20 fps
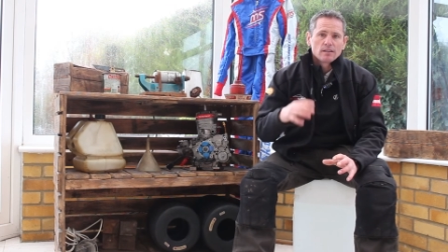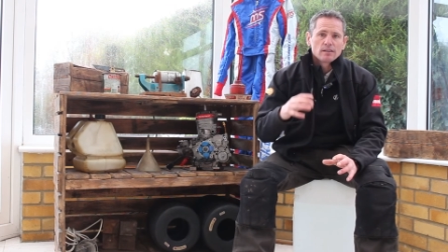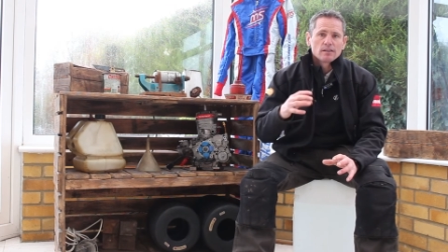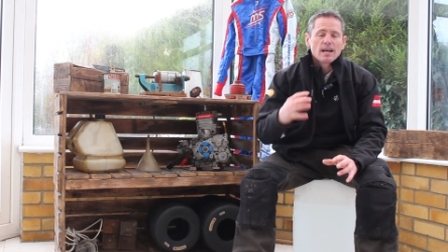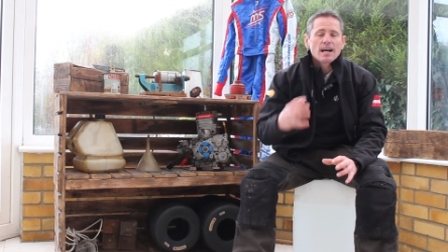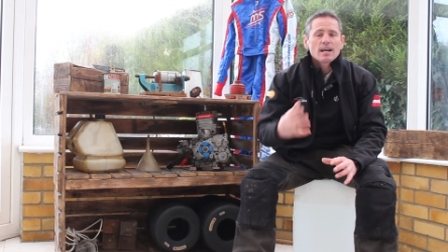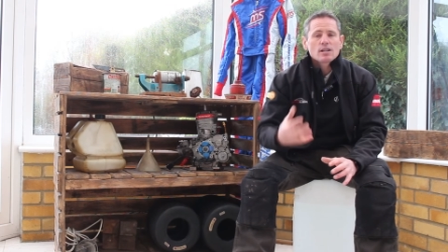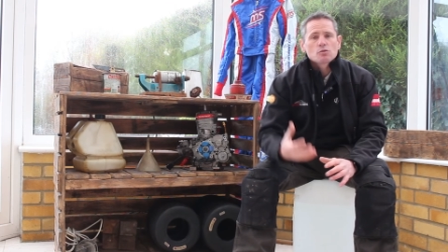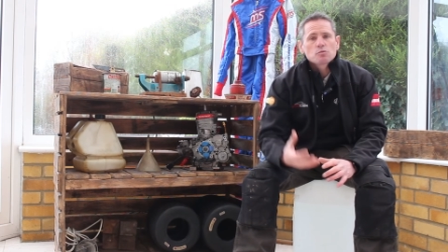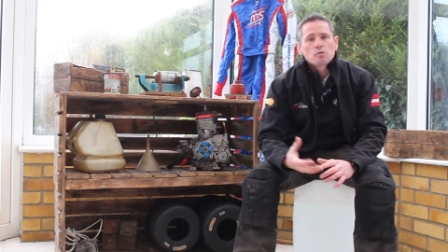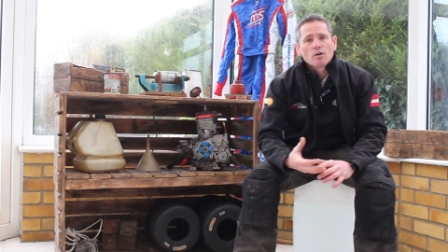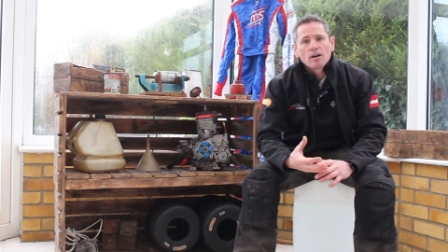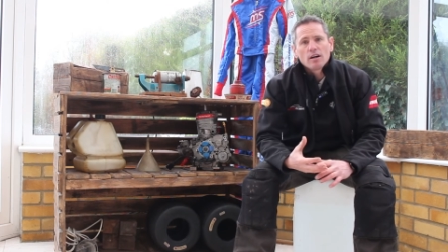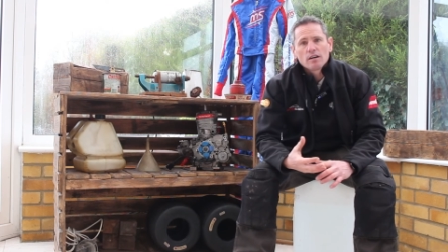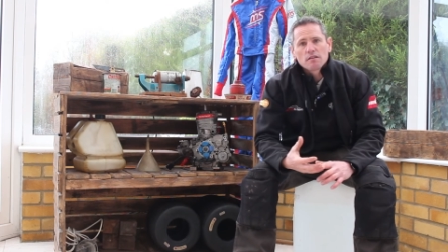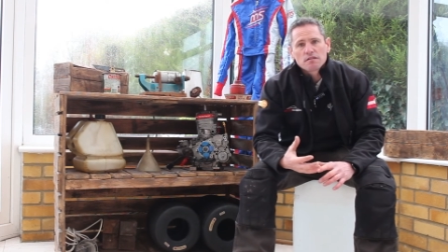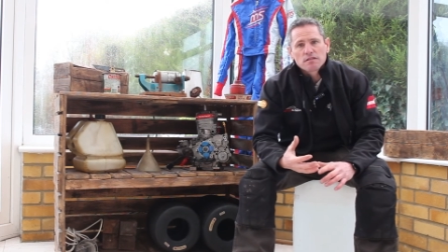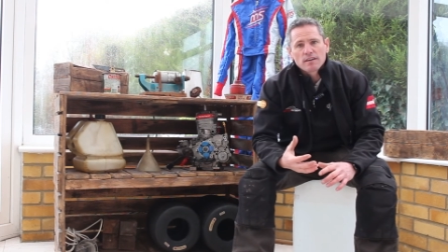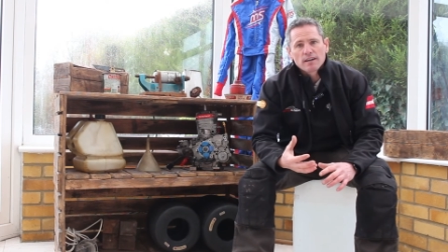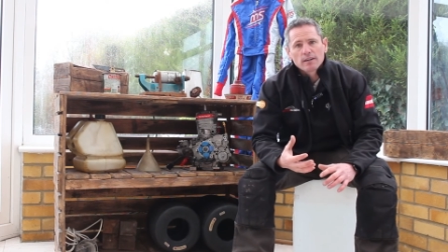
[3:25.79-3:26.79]
That's what
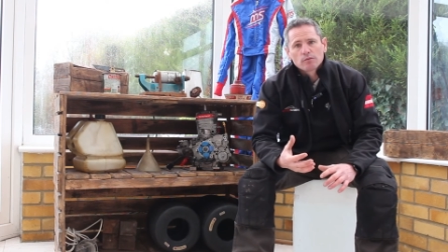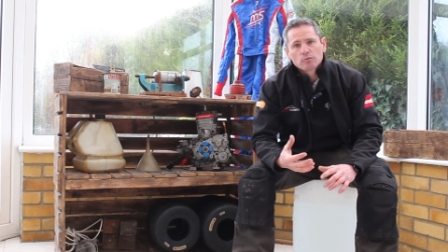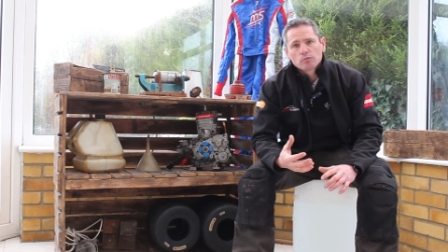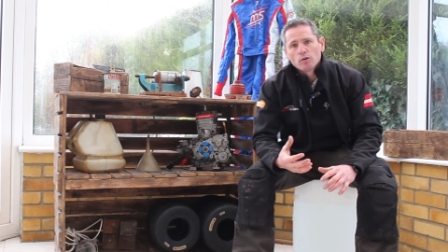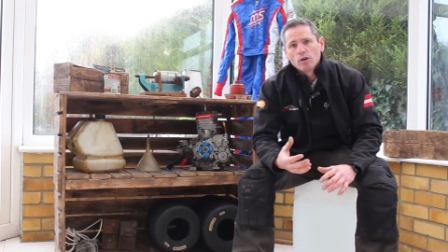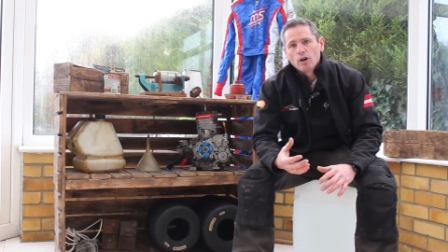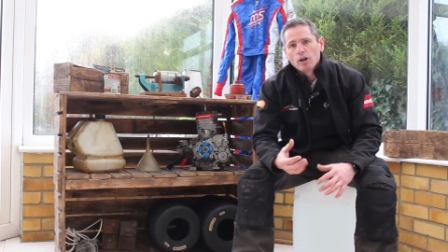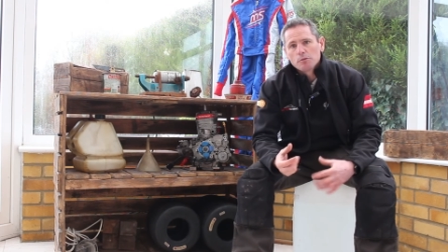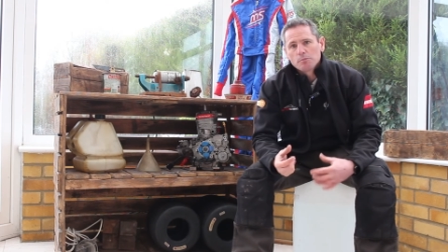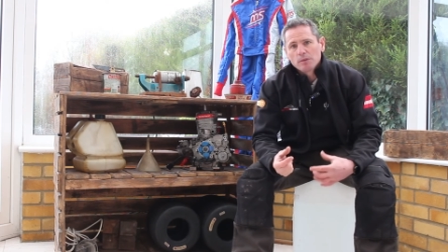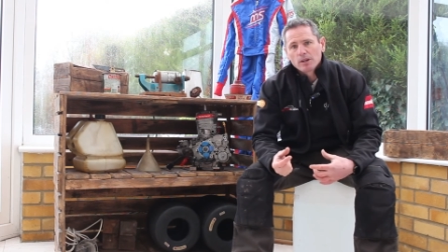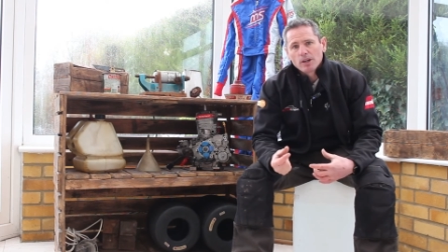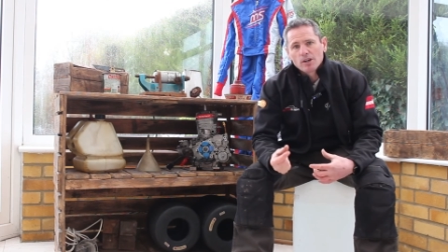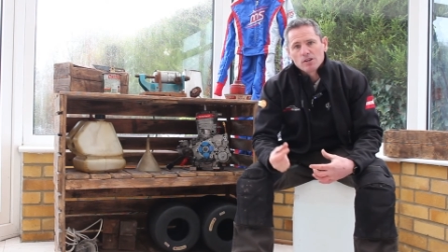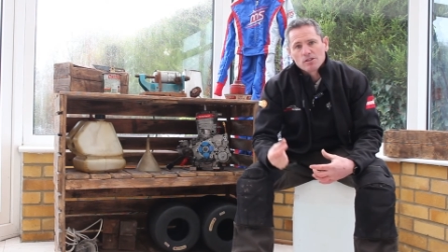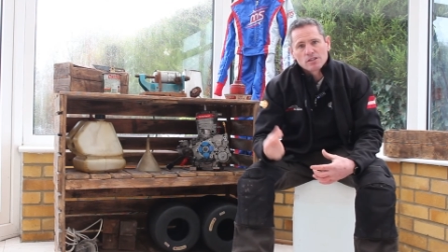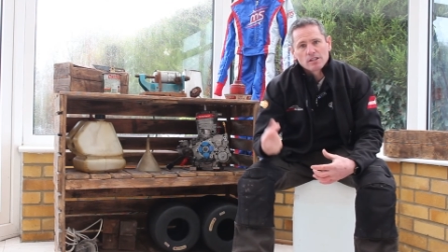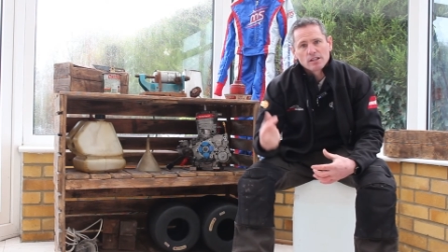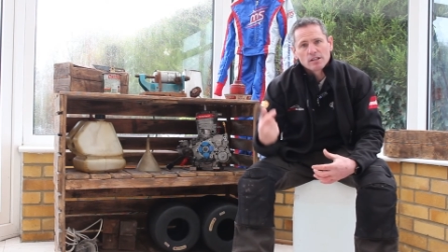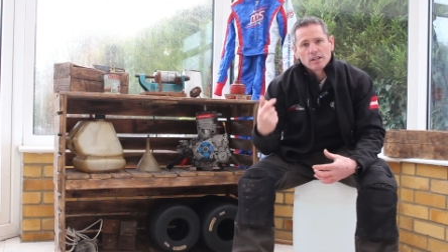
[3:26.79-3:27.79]
I found worked,
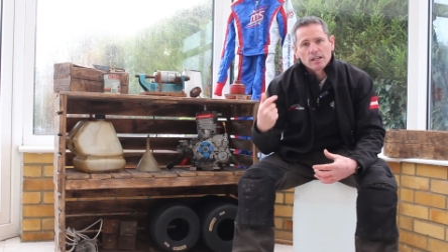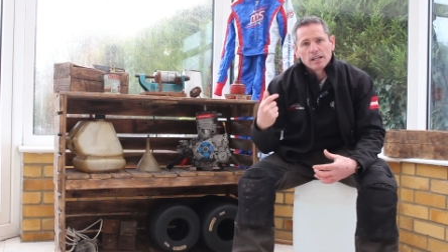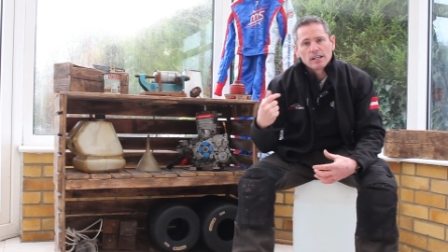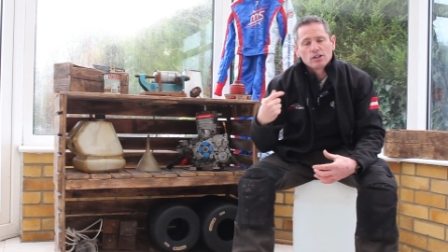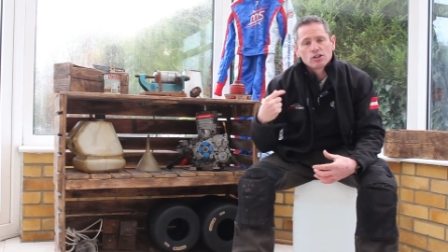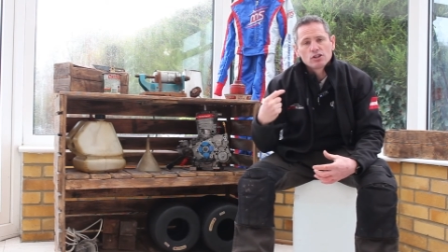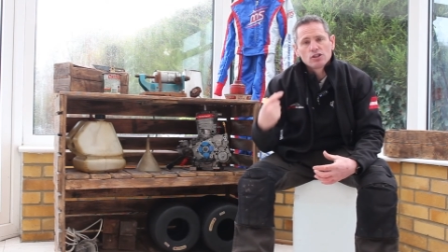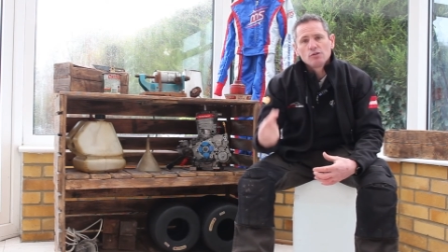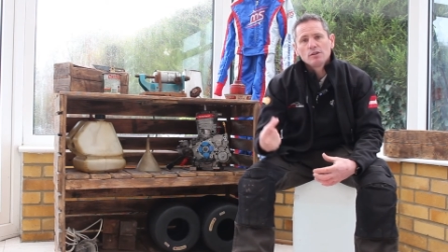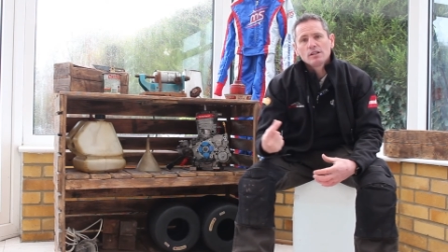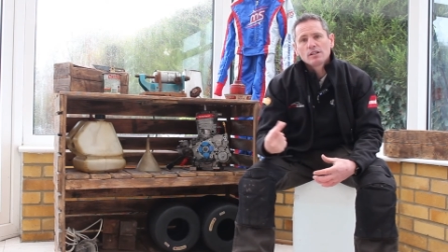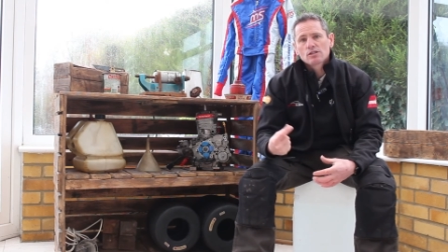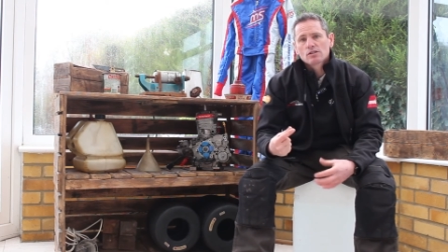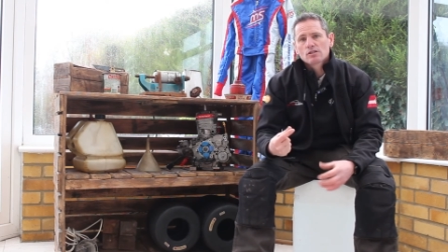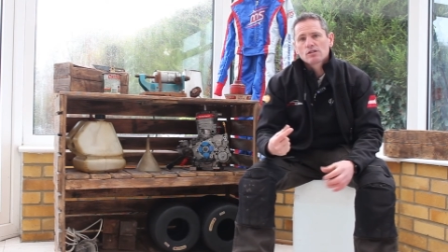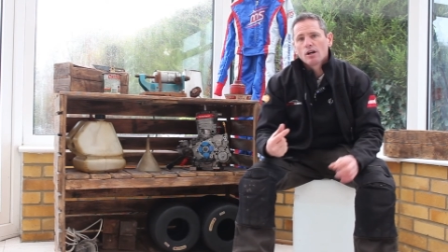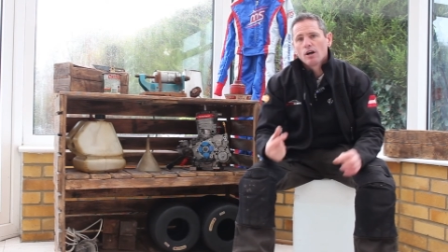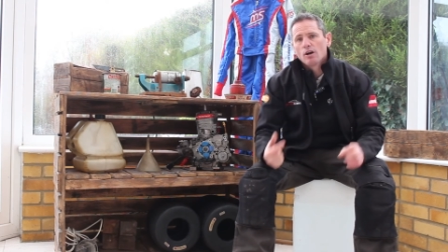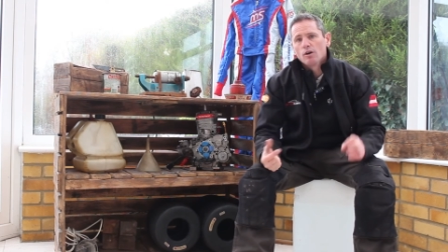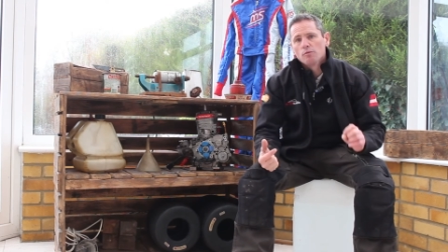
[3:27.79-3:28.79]
because in doing
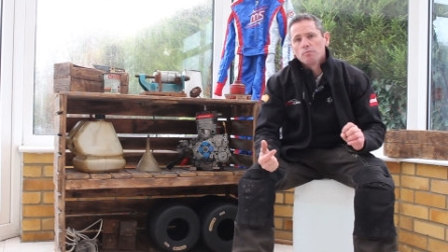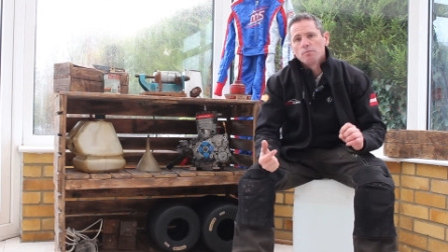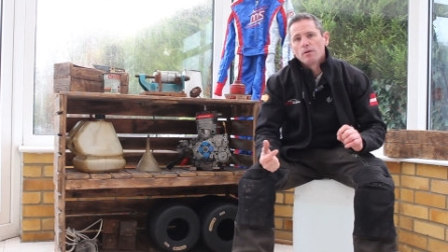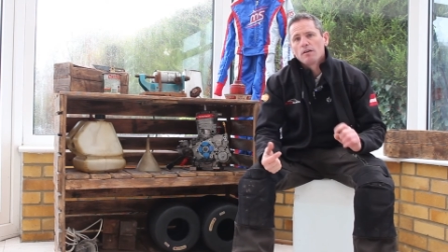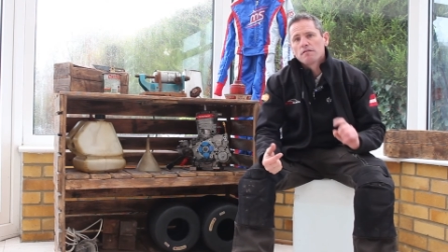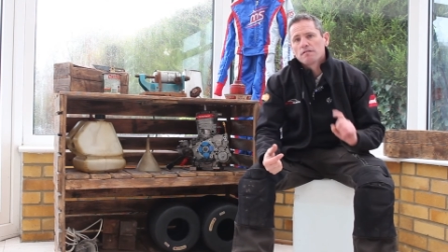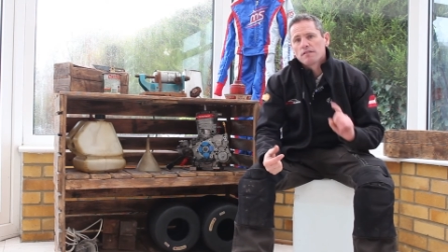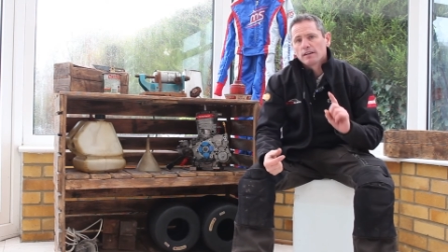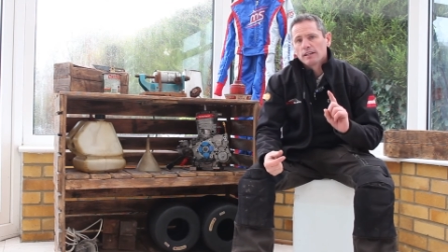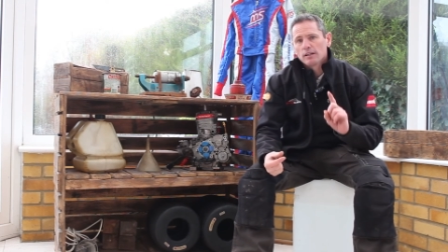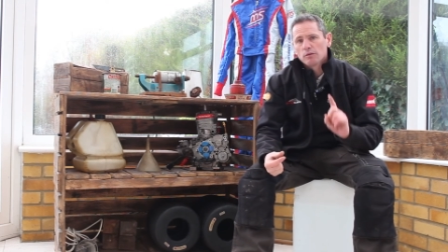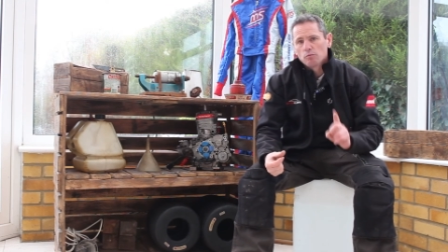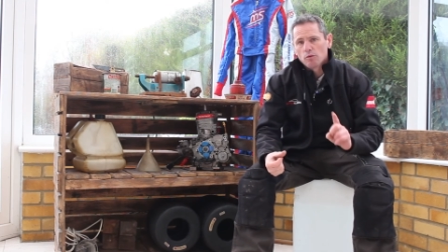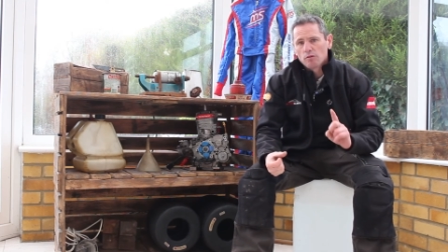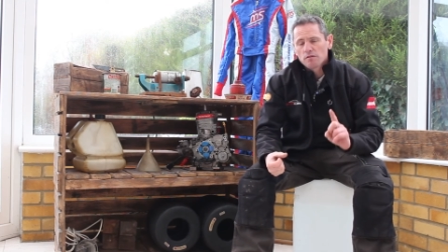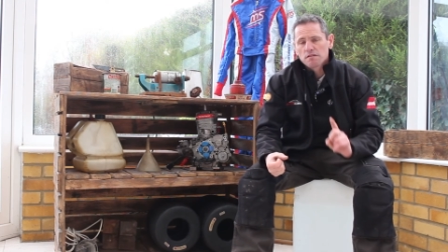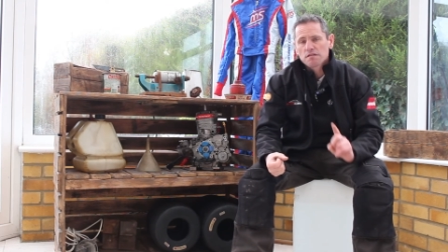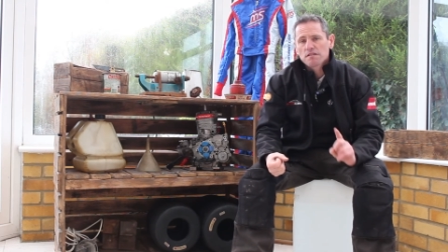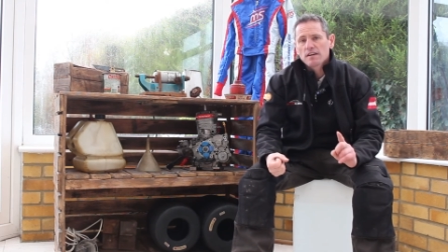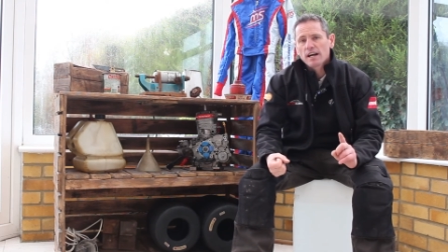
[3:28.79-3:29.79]
so, by finding
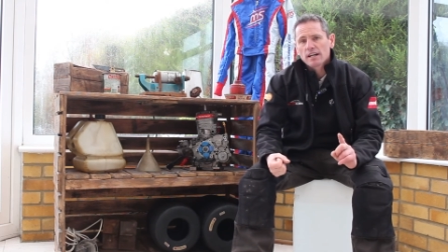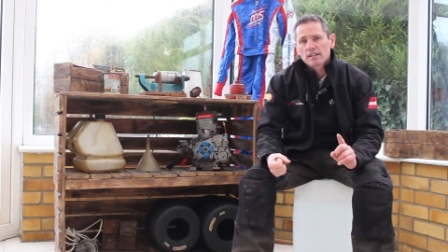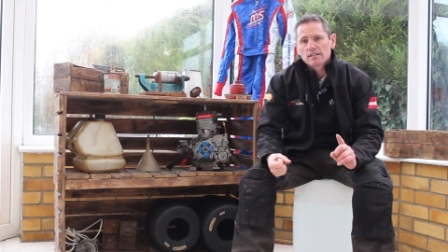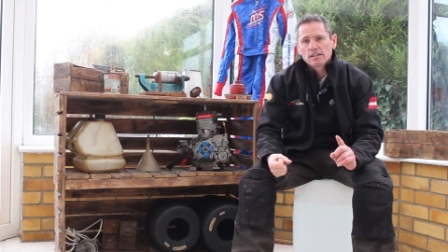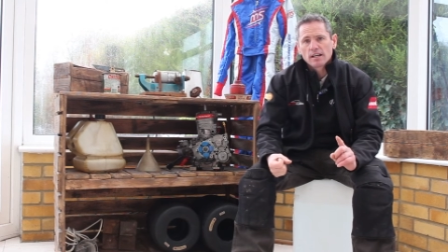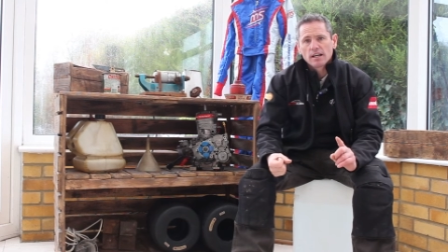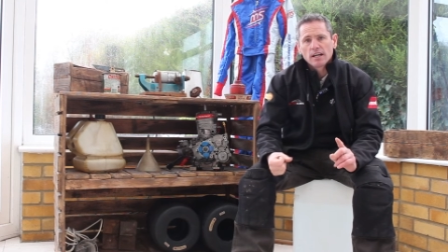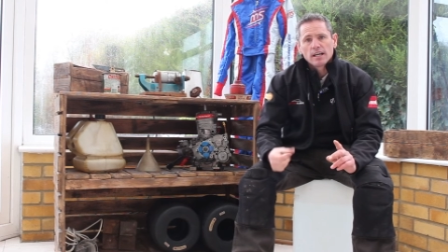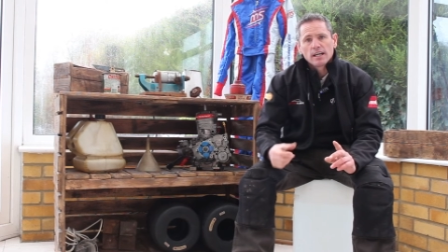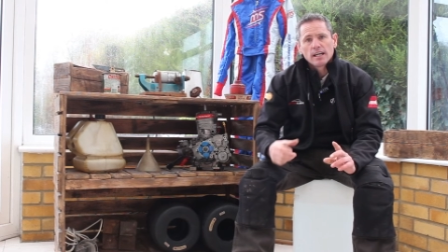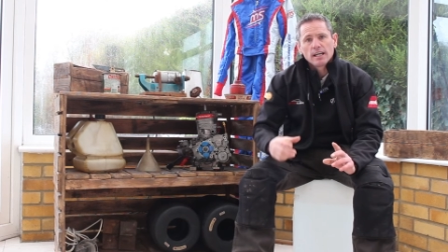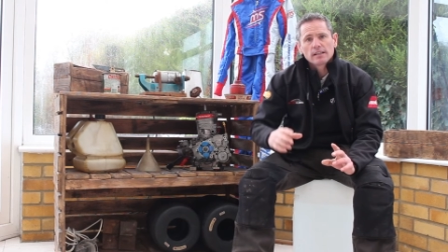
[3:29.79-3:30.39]
one factor,